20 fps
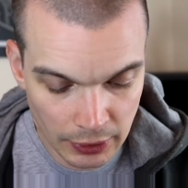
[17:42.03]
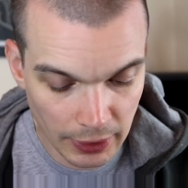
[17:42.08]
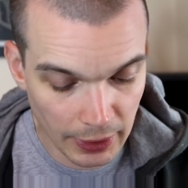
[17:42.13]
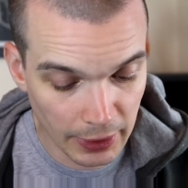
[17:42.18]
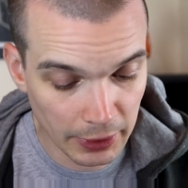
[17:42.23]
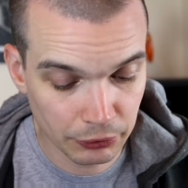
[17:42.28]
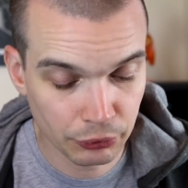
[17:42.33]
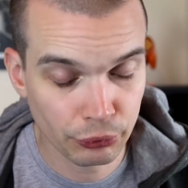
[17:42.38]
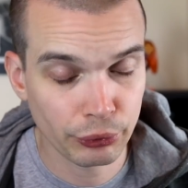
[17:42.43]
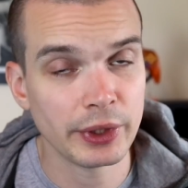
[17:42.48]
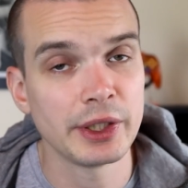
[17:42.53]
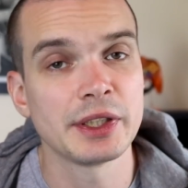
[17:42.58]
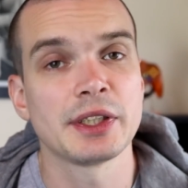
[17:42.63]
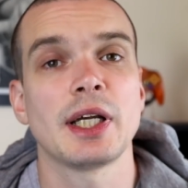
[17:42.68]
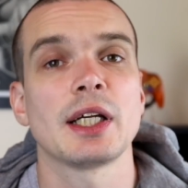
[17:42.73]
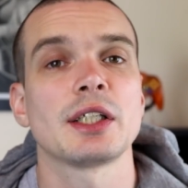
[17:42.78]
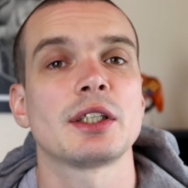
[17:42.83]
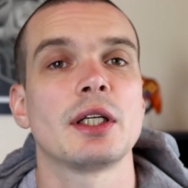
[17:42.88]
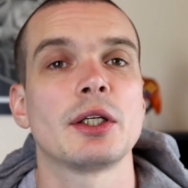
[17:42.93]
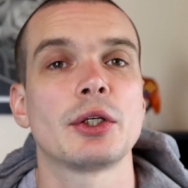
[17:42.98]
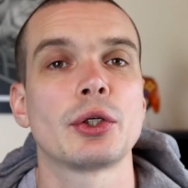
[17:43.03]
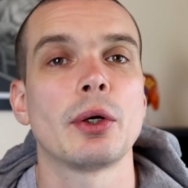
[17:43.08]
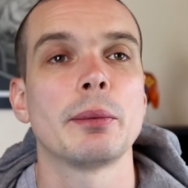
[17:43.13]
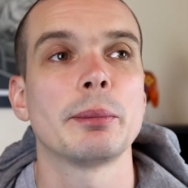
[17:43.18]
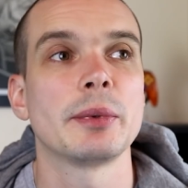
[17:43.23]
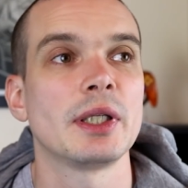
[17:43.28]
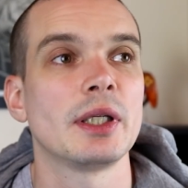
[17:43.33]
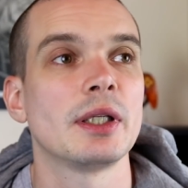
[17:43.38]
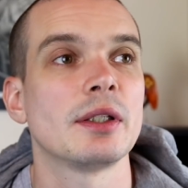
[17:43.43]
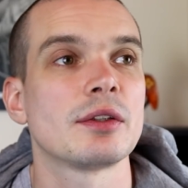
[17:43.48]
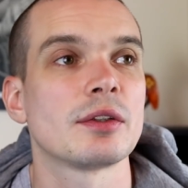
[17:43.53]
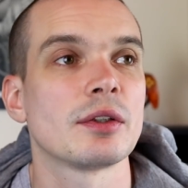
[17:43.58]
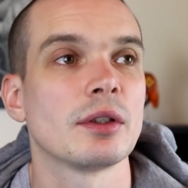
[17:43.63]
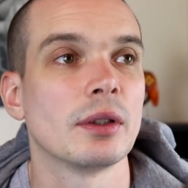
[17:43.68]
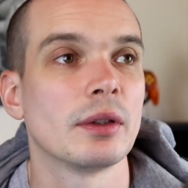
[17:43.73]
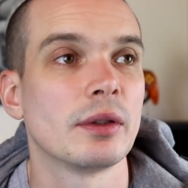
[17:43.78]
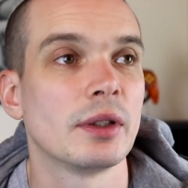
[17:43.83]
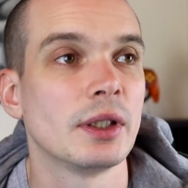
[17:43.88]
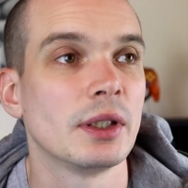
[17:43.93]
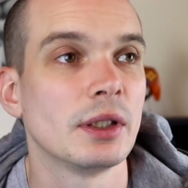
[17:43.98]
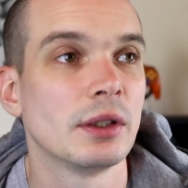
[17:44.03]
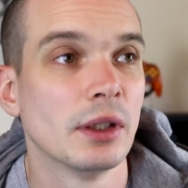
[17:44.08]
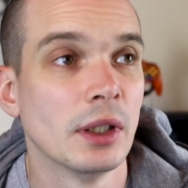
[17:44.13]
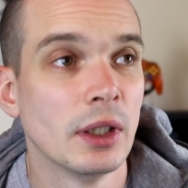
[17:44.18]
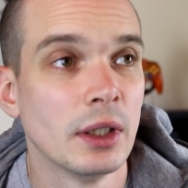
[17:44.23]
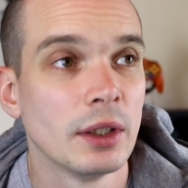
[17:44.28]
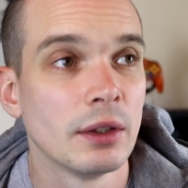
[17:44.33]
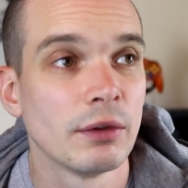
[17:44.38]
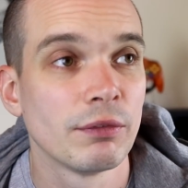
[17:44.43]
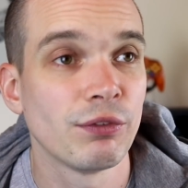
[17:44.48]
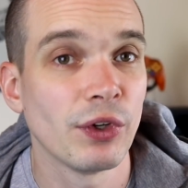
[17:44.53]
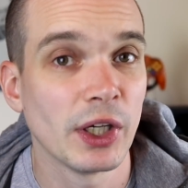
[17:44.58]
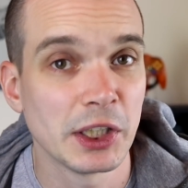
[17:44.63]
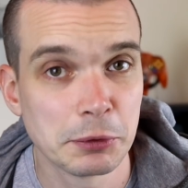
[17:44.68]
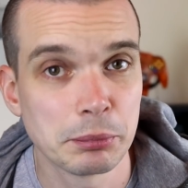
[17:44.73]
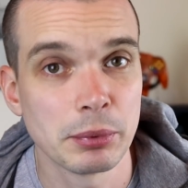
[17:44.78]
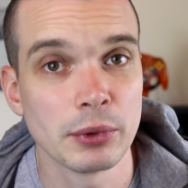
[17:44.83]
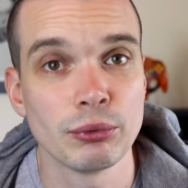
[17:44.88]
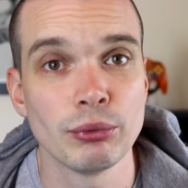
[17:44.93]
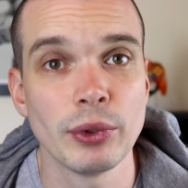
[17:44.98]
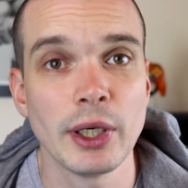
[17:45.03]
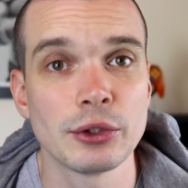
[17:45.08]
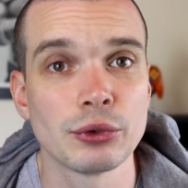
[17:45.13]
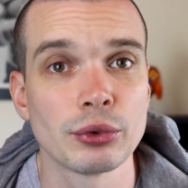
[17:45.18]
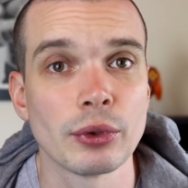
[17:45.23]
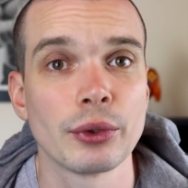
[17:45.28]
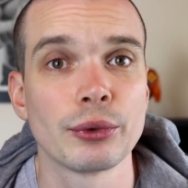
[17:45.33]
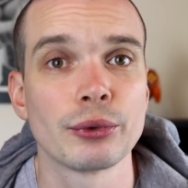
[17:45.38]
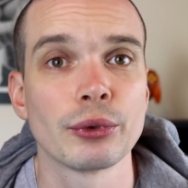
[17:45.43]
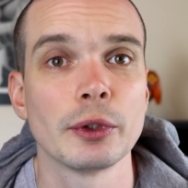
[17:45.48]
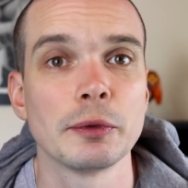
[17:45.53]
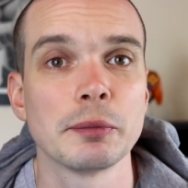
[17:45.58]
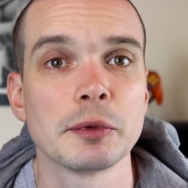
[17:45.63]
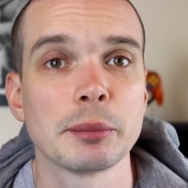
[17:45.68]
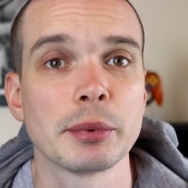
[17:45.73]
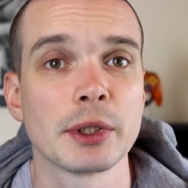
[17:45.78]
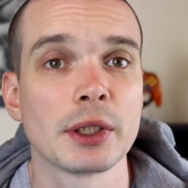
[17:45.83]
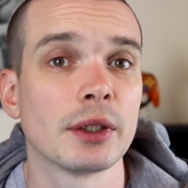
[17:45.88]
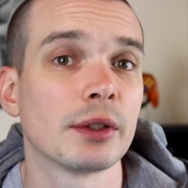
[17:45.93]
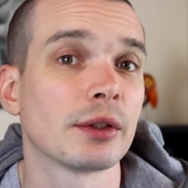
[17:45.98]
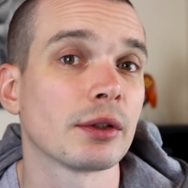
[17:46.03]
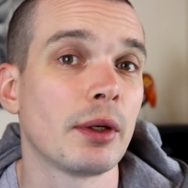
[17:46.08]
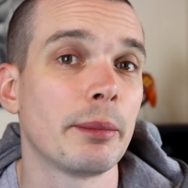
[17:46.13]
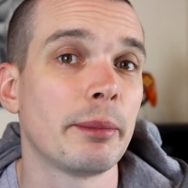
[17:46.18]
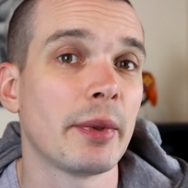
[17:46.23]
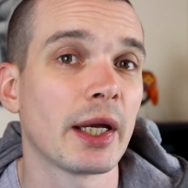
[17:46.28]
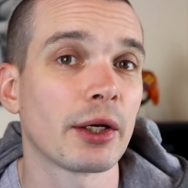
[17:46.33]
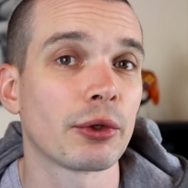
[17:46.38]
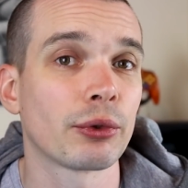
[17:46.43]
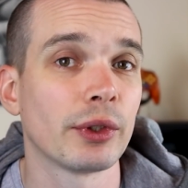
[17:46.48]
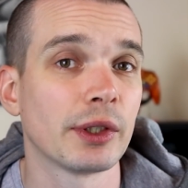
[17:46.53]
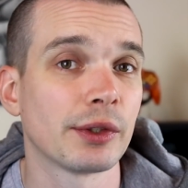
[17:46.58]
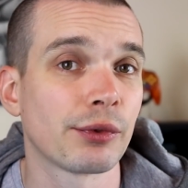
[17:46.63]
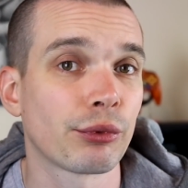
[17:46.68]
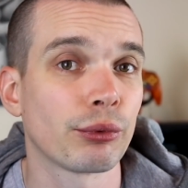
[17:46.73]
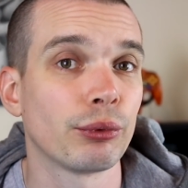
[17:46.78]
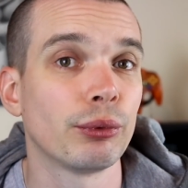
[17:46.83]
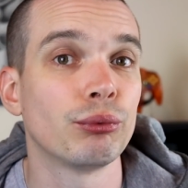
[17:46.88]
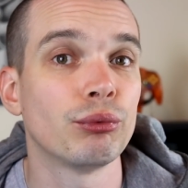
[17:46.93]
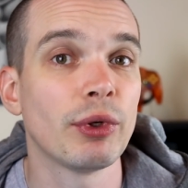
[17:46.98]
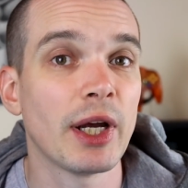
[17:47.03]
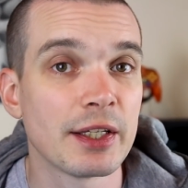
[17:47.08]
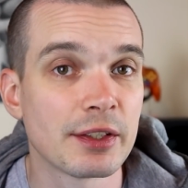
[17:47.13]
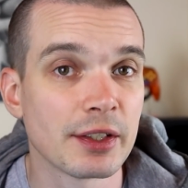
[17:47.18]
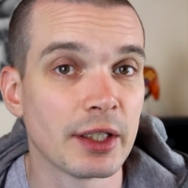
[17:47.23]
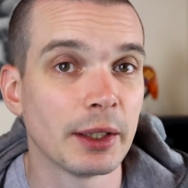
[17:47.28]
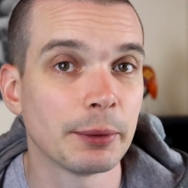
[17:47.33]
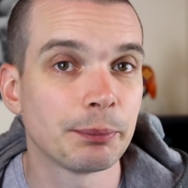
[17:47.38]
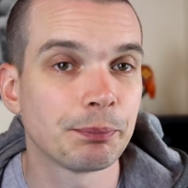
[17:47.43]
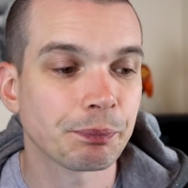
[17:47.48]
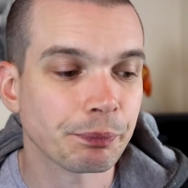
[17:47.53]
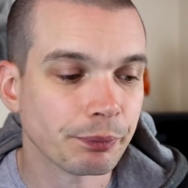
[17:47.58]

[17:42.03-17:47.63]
And Chris actually got me into the Facebook retro groups, because I met Chris through Reddit,